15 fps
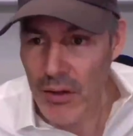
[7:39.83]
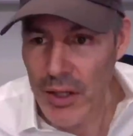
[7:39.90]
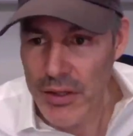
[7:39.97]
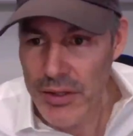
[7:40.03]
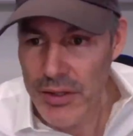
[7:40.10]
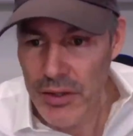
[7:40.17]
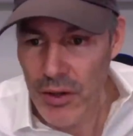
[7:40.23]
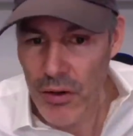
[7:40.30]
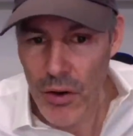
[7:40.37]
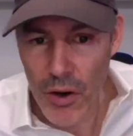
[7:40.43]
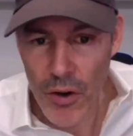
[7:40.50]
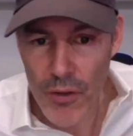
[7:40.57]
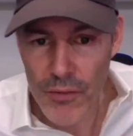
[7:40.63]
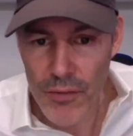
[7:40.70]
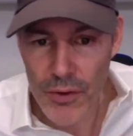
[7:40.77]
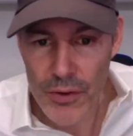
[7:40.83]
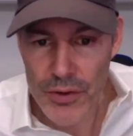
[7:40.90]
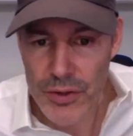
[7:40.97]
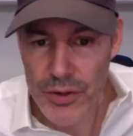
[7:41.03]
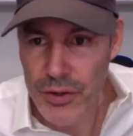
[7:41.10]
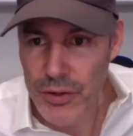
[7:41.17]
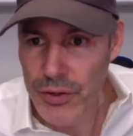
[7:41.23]
let's go over
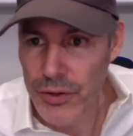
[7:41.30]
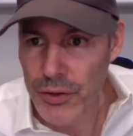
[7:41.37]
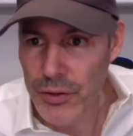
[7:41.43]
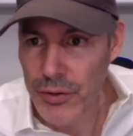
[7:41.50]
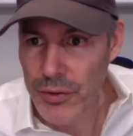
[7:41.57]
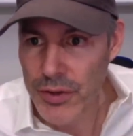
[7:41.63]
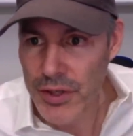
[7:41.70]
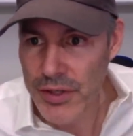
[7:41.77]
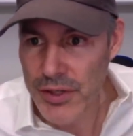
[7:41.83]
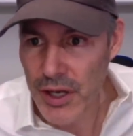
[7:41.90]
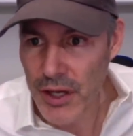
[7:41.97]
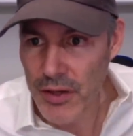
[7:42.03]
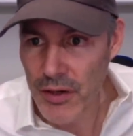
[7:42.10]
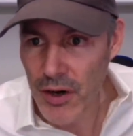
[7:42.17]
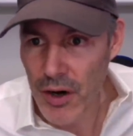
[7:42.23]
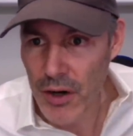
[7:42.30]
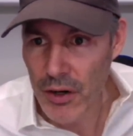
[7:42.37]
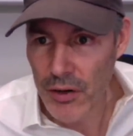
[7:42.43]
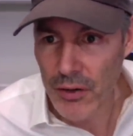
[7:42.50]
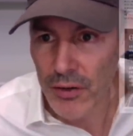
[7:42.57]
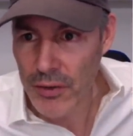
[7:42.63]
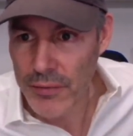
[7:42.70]
to this other
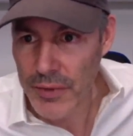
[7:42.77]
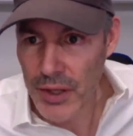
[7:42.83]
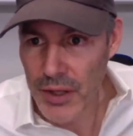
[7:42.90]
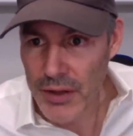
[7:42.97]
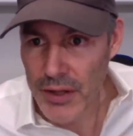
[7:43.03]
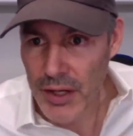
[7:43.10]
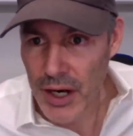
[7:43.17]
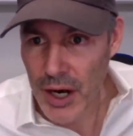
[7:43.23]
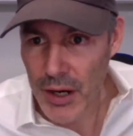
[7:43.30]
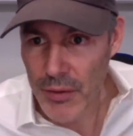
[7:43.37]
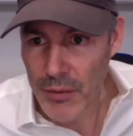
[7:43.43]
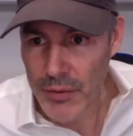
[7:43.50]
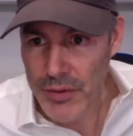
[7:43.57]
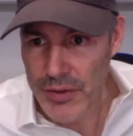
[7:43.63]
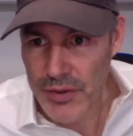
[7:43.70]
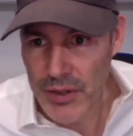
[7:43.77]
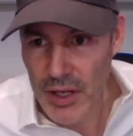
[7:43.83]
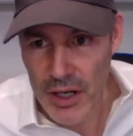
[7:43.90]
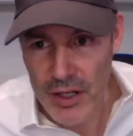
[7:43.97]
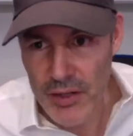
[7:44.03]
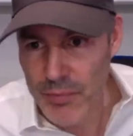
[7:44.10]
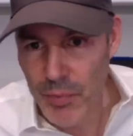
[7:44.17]
article that I was that
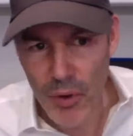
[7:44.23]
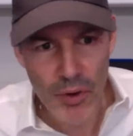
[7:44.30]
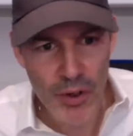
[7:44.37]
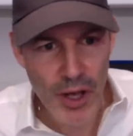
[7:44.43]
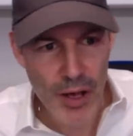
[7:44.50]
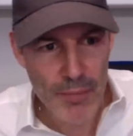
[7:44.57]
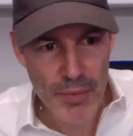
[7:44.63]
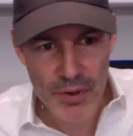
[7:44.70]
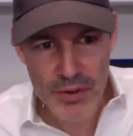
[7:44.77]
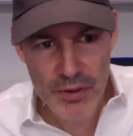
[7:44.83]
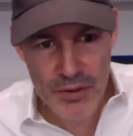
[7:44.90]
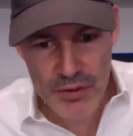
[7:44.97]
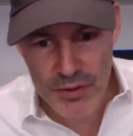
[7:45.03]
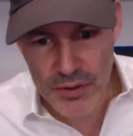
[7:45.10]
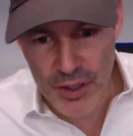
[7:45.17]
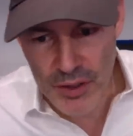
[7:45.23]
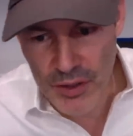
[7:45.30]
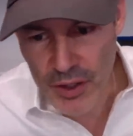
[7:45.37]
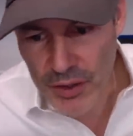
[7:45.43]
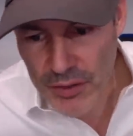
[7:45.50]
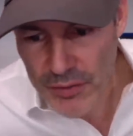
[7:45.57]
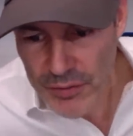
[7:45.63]
I just pulled up and and
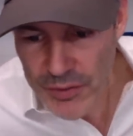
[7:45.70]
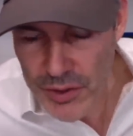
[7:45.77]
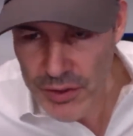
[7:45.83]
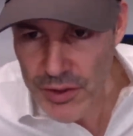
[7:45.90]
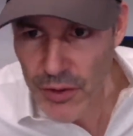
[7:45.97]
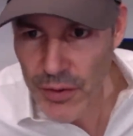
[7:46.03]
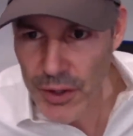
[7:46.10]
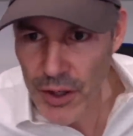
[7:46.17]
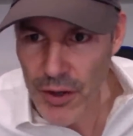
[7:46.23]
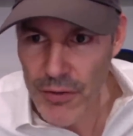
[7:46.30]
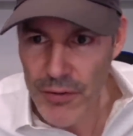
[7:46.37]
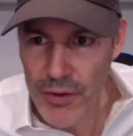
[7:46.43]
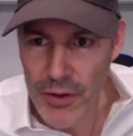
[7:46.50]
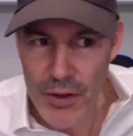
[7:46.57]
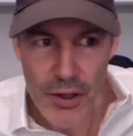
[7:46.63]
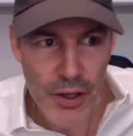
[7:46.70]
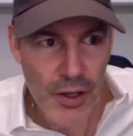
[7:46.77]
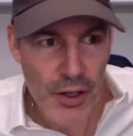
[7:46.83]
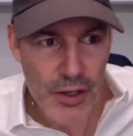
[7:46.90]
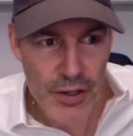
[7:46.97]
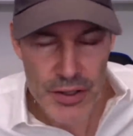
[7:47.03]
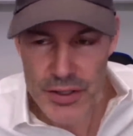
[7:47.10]
and just going over
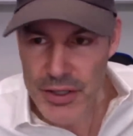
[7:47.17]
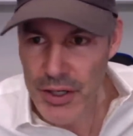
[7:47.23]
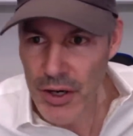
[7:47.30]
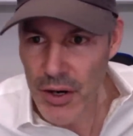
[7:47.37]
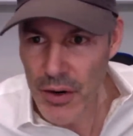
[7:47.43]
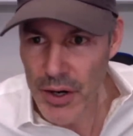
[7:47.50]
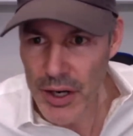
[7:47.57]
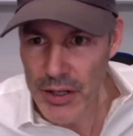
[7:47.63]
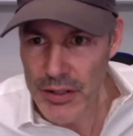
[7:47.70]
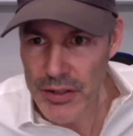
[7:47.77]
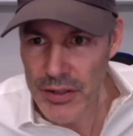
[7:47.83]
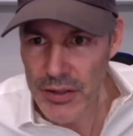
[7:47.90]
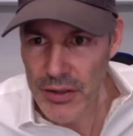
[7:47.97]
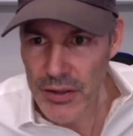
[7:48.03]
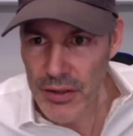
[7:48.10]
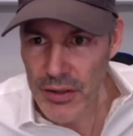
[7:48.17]
the zero hedge